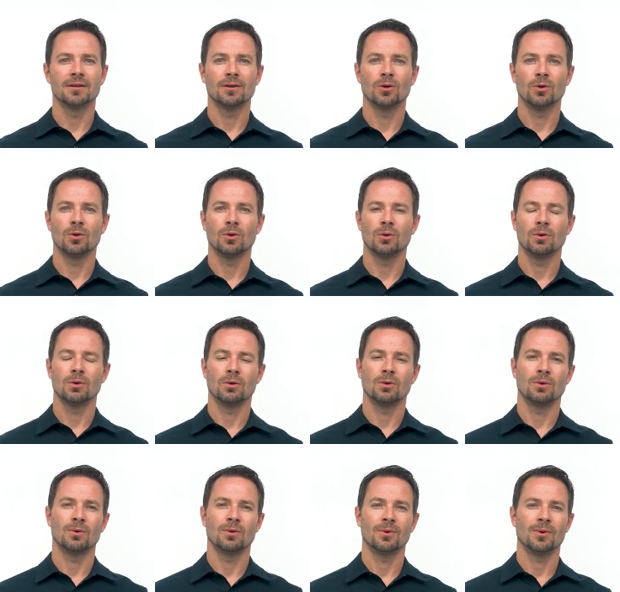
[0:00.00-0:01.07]

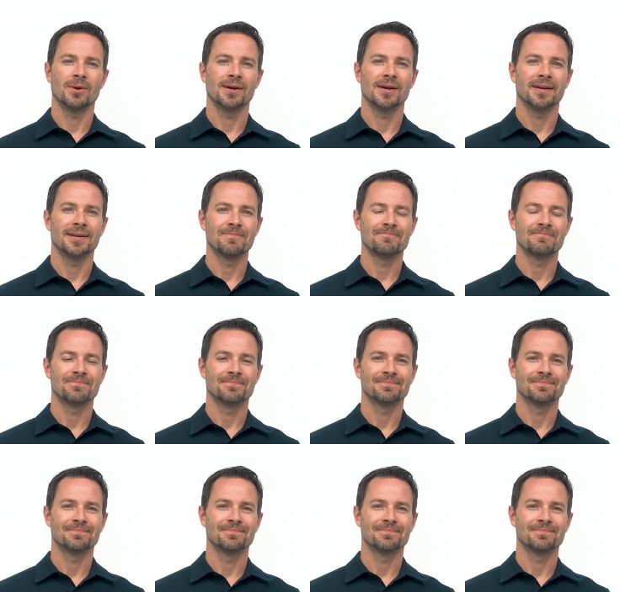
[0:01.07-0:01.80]
Nothing is said.